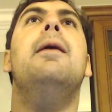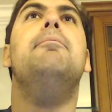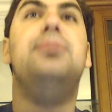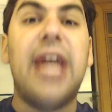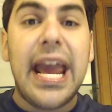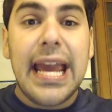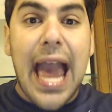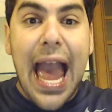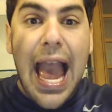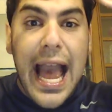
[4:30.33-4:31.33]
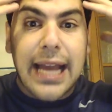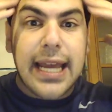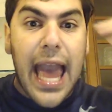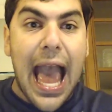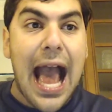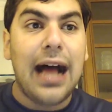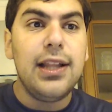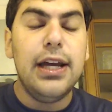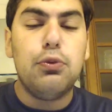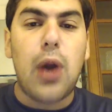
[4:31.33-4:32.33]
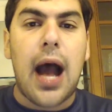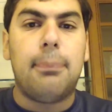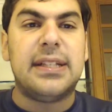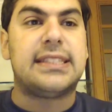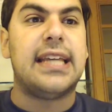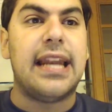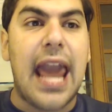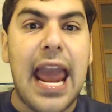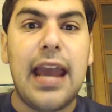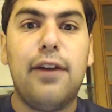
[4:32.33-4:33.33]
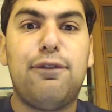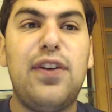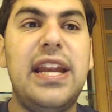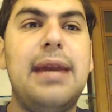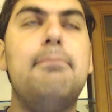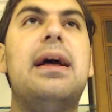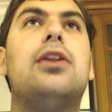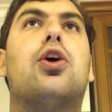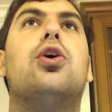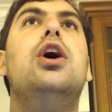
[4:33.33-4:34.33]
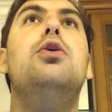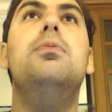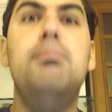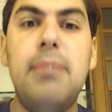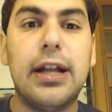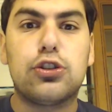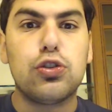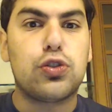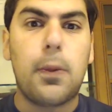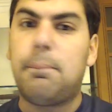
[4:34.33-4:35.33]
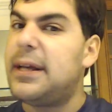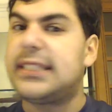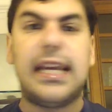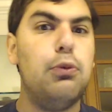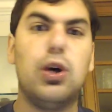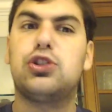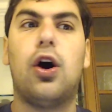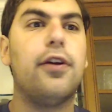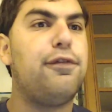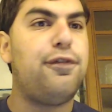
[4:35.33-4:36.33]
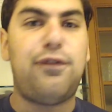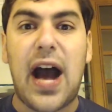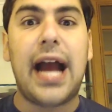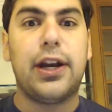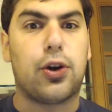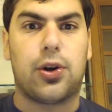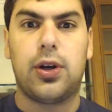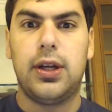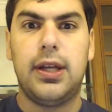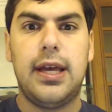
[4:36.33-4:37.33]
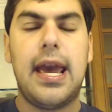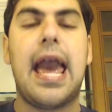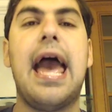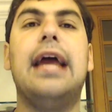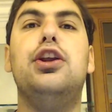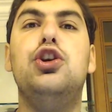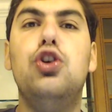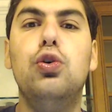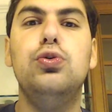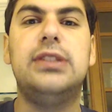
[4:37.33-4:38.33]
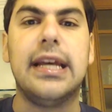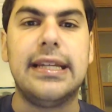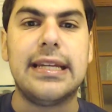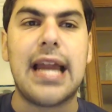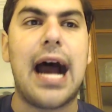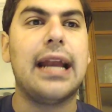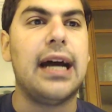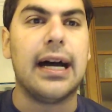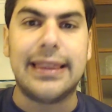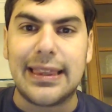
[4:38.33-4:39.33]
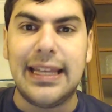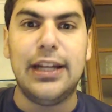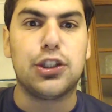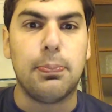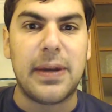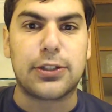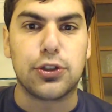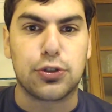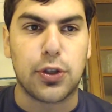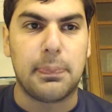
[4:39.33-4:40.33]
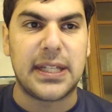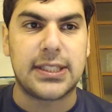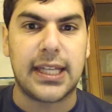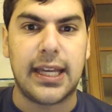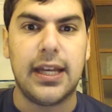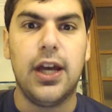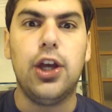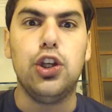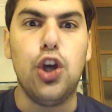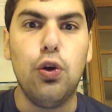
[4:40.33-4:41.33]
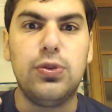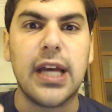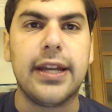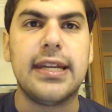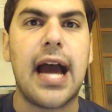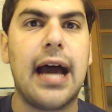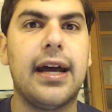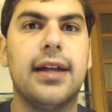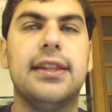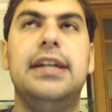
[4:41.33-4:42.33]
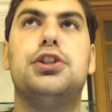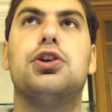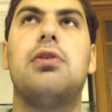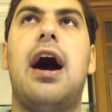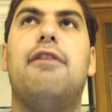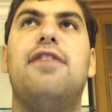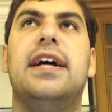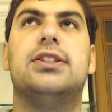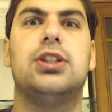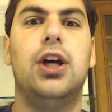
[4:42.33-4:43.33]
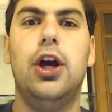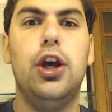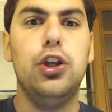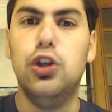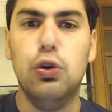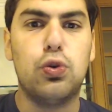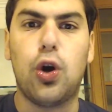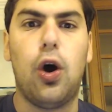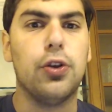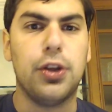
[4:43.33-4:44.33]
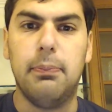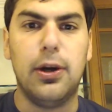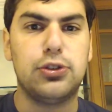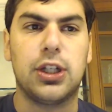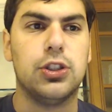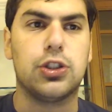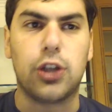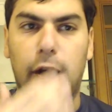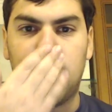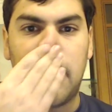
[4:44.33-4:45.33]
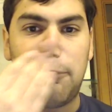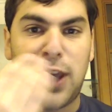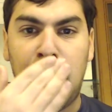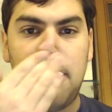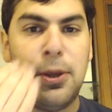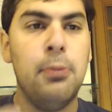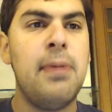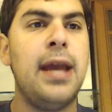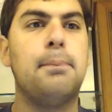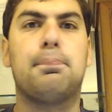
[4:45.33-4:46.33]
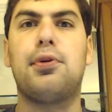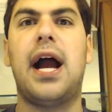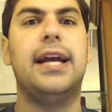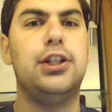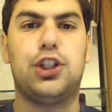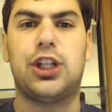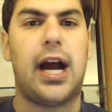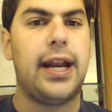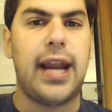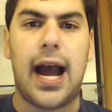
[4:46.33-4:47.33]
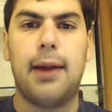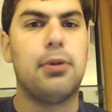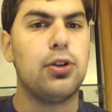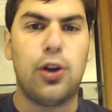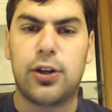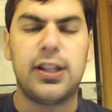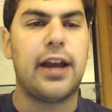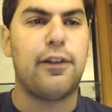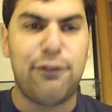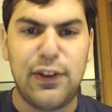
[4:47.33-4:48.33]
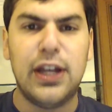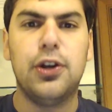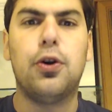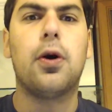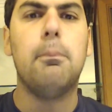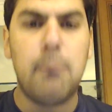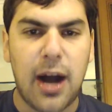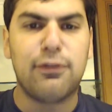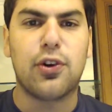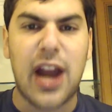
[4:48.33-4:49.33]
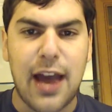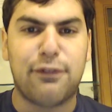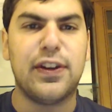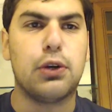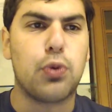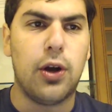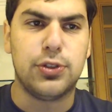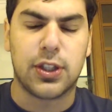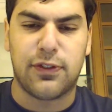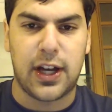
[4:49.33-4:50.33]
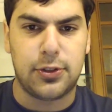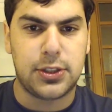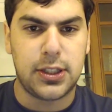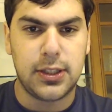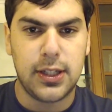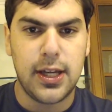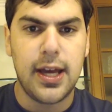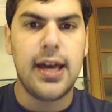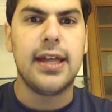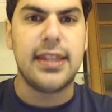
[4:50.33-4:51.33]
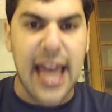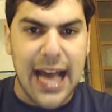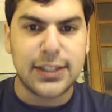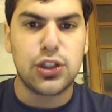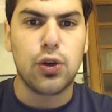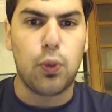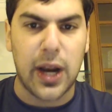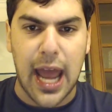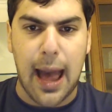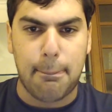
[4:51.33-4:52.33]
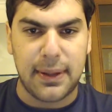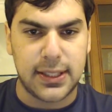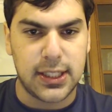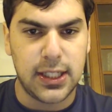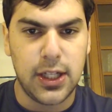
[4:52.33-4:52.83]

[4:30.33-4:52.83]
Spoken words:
They had Allen Robinson, Anthony Miller, Mitchell Trubisky was on fire, and you did not unleash Mitchell Trubisky. You did not unleash your offense. You called the most conservative game. You made Brian Schottenheimer look like Theodore Mother effing Roosevelt. That's what happened.